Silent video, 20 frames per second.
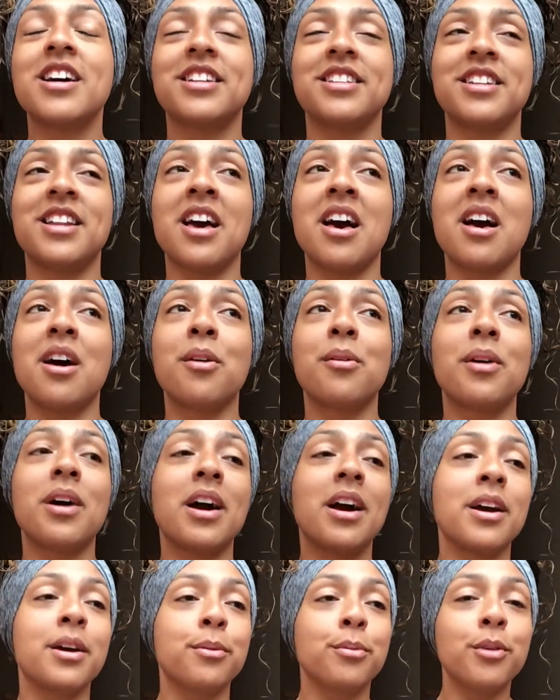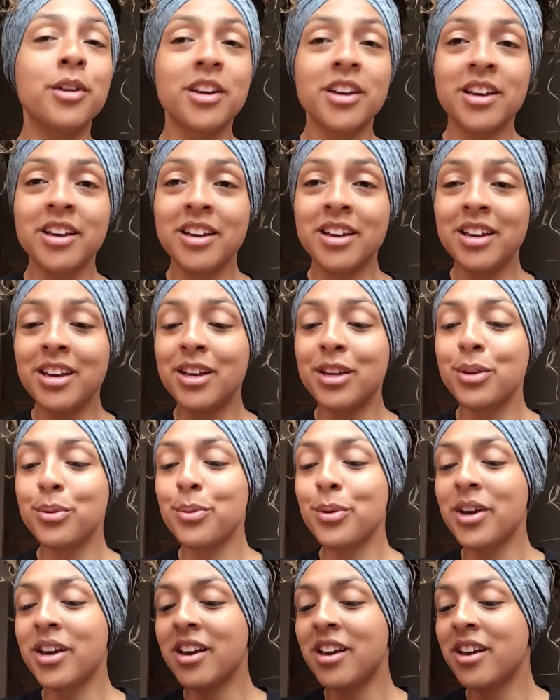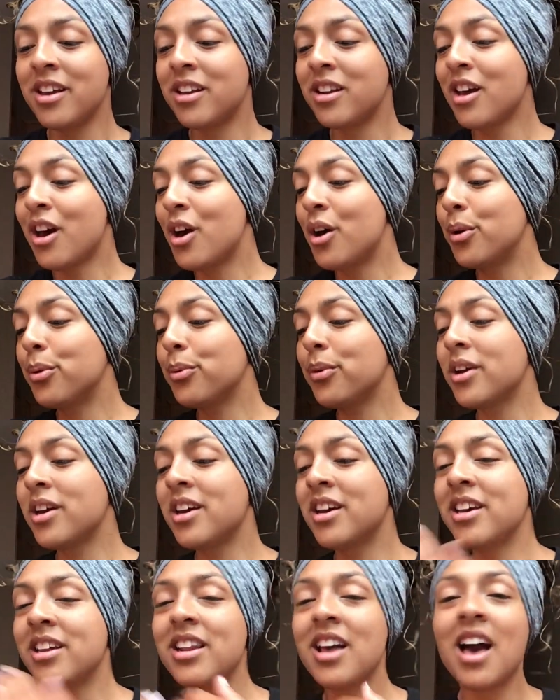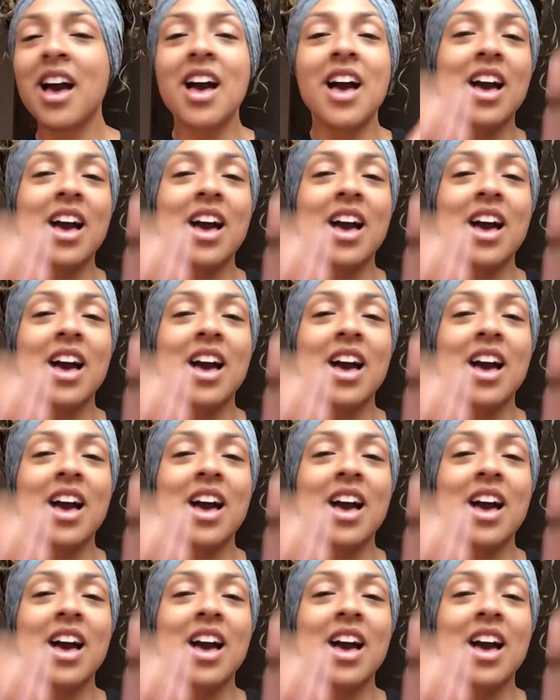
Now I read, read, read,